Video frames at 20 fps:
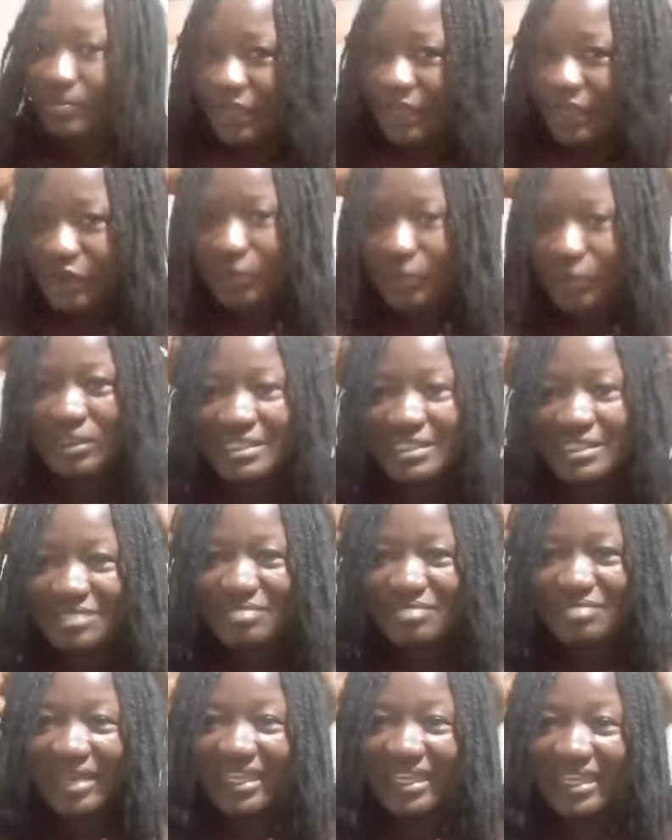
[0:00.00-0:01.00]
I don't want
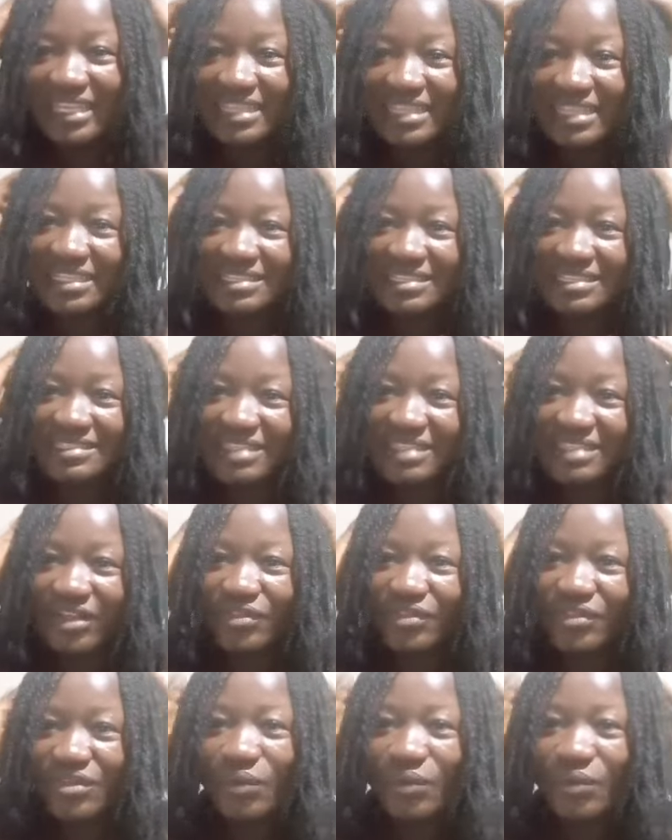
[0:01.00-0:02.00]
my ladies
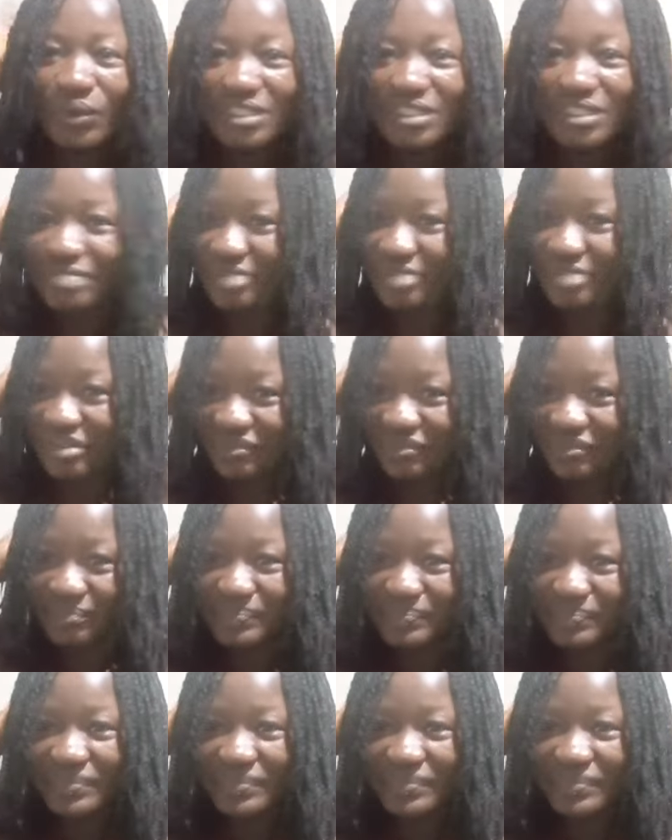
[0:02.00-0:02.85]
out there watching my